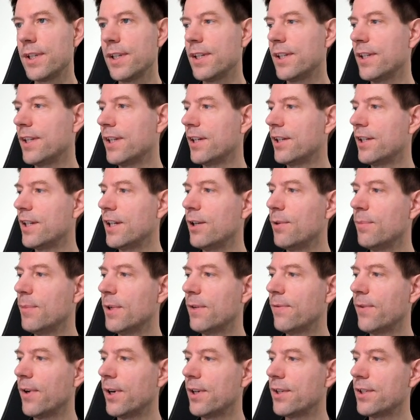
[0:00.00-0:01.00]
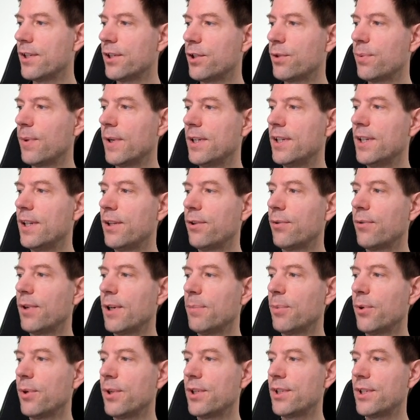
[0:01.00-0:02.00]
This is the dehumidifiers at
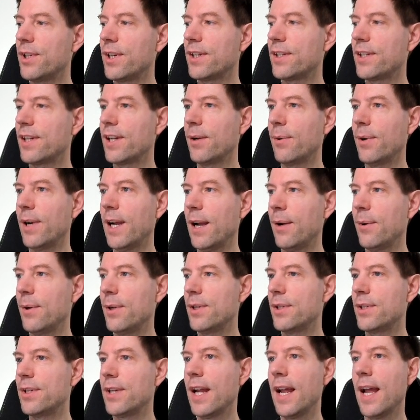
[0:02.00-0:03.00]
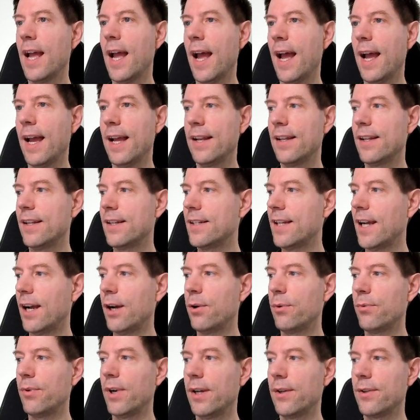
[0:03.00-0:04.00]
23.6 kilowatt hours, and the
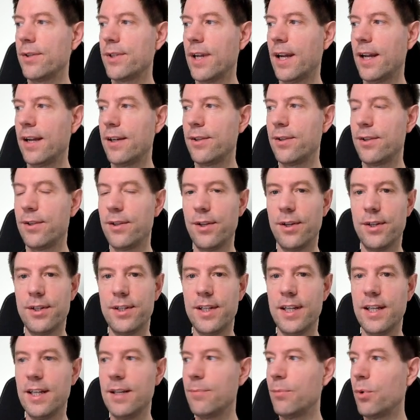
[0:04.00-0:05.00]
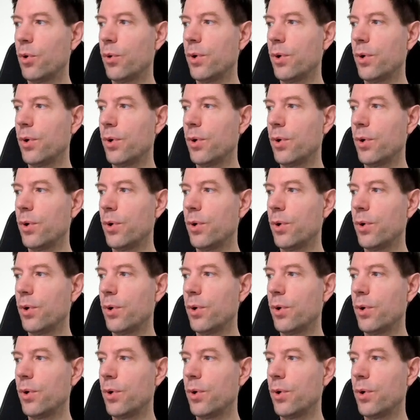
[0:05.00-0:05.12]
towel rails at 13.